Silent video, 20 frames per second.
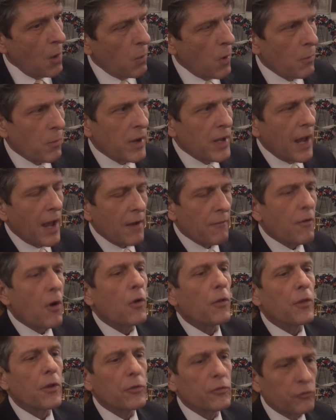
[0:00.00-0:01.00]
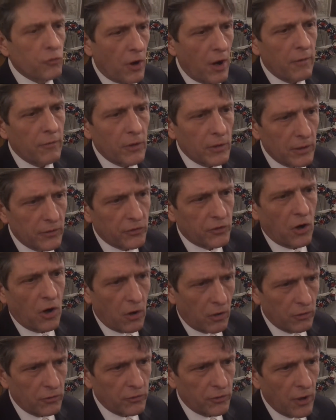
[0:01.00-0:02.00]
When we have all those driverless
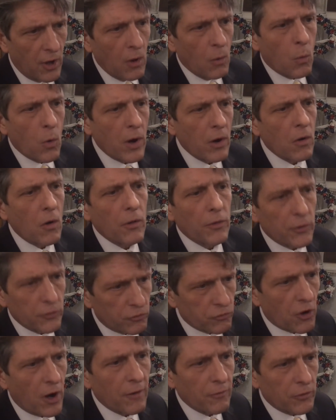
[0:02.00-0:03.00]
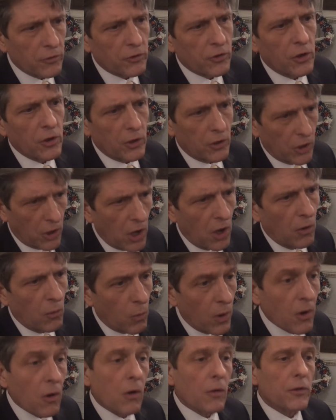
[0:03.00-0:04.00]
cars, where are all those drivers going to go?
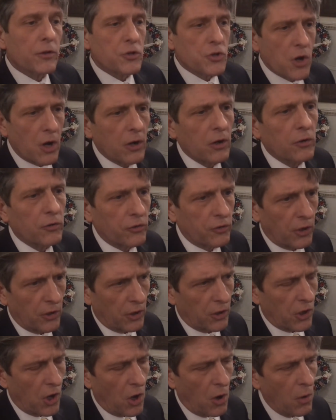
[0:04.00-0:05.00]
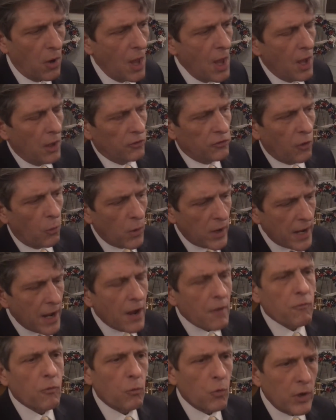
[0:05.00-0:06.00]
Where are all the truckers going to go? So we
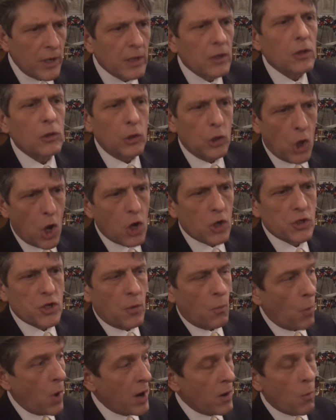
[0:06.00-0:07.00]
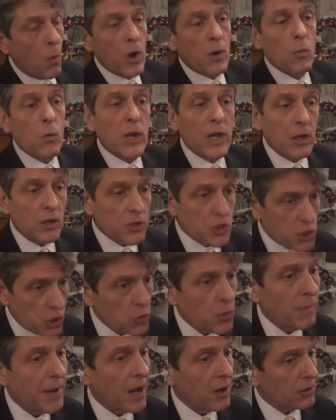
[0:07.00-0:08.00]
have real long term. what are we going to
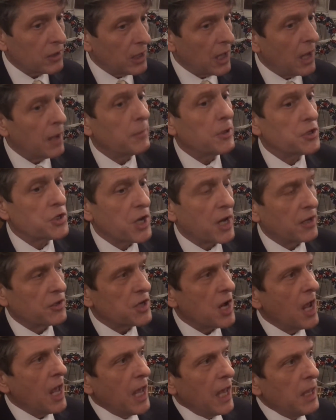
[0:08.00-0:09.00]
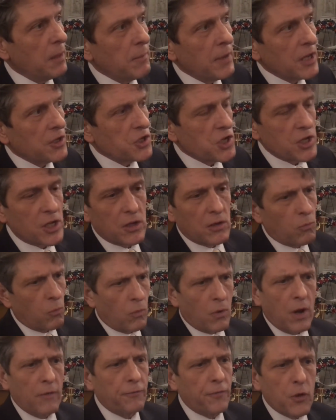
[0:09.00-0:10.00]
do about climate change? He mentioned
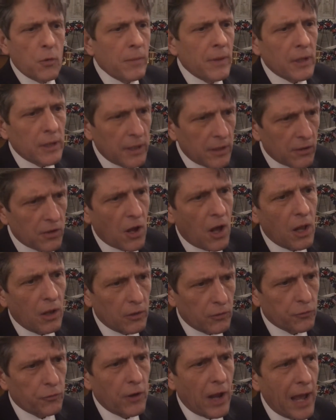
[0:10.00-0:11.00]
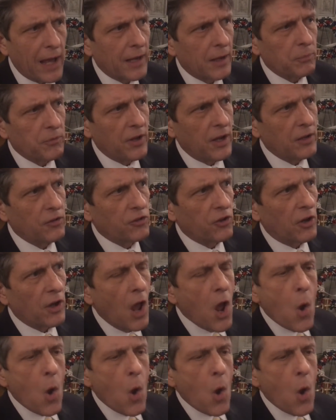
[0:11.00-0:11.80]
a few million dollars for adaptation.